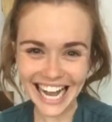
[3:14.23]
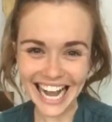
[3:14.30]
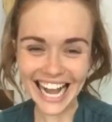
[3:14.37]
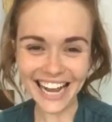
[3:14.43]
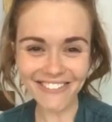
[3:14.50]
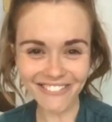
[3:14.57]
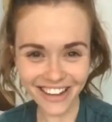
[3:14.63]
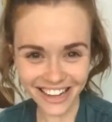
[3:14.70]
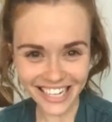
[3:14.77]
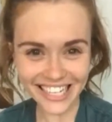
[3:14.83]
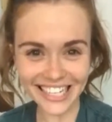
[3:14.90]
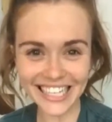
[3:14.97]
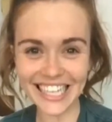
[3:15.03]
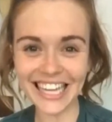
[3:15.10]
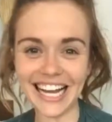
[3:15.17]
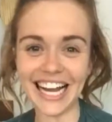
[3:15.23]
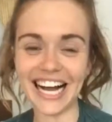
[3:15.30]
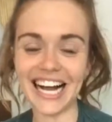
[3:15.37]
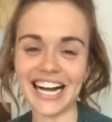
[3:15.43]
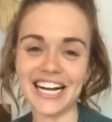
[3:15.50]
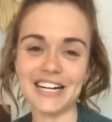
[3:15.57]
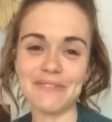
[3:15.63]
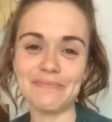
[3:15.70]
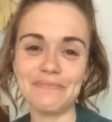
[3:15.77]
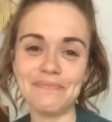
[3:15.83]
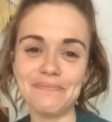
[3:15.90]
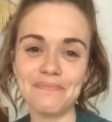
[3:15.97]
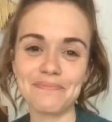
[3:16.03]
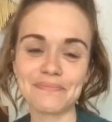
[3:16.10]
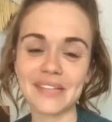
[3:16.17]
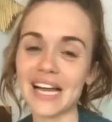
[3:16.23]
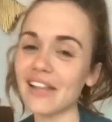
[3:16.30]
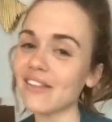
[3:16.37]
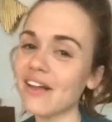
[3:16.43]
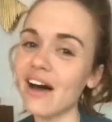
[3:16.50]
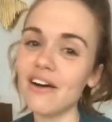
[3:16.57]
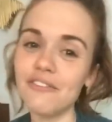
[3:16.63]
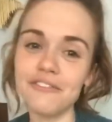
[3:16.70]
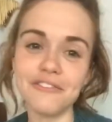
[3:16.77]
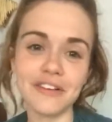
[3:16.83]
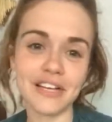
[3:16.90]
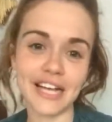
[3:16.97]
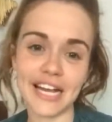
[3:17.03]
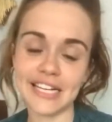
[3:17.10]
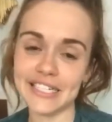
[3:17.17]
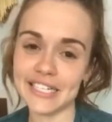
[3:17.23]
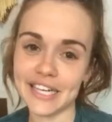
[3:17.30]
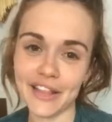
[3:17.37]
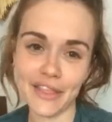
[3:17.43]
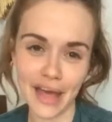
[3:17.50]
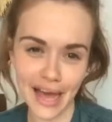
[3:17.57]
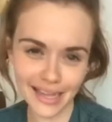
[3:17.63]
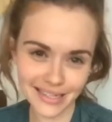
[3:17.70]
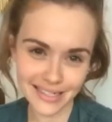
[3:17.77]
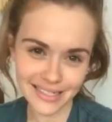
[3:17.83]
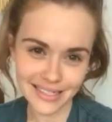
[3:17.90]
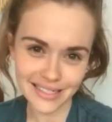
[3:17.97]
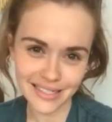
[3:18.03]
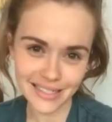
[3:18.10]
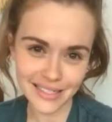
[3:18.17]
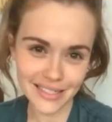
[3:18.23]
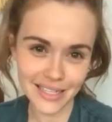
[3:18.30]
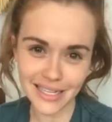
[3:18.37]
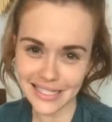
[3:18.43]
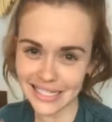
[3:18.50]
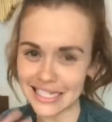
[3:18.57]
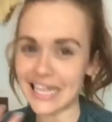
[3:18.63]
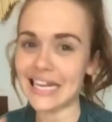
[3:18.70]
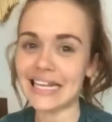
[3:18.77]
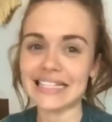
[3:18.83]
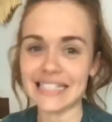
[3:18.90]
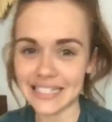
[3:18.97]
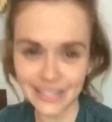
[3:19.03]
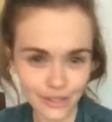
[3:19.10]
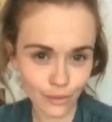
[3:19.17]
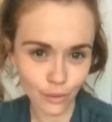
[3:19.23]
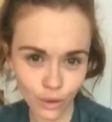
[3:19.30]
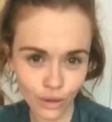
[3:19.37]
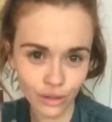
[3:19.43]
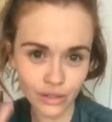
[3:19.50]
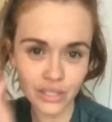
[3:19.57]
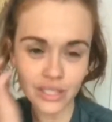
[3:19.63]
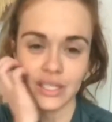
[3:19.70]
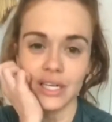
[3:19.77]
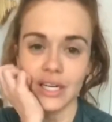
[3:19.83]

Ironically, I love an idea that doesn't yet exist in the world,